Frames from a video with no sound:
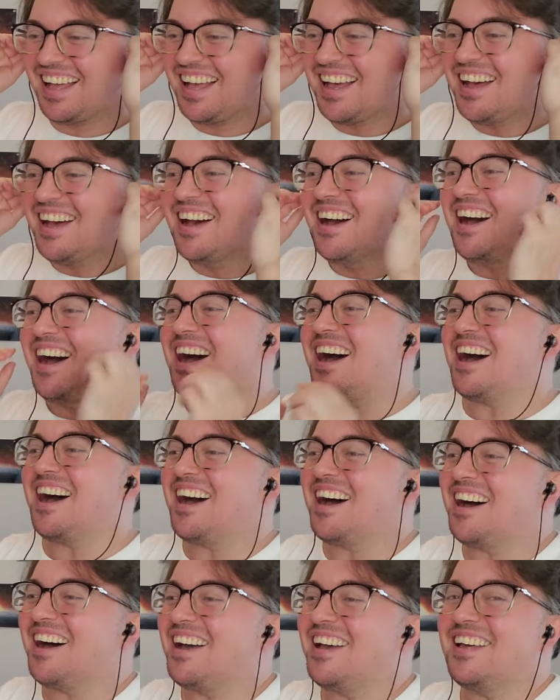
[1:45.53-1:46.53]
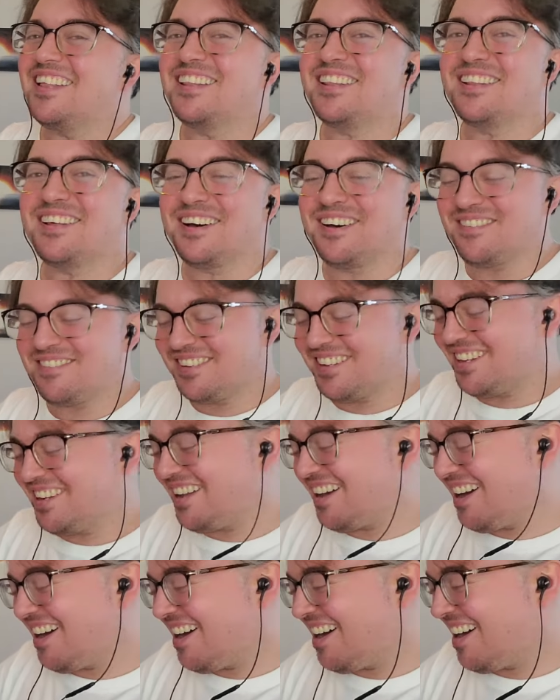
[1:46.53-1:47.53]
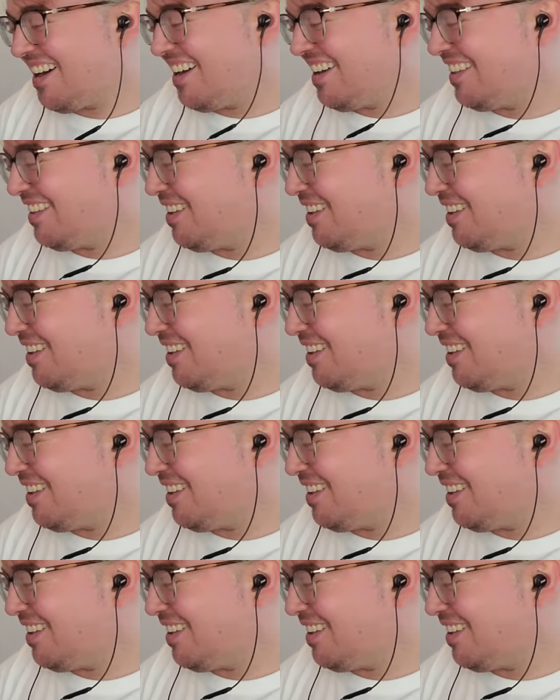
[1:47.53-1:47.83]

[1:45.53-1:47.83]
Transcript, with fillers: I love it. I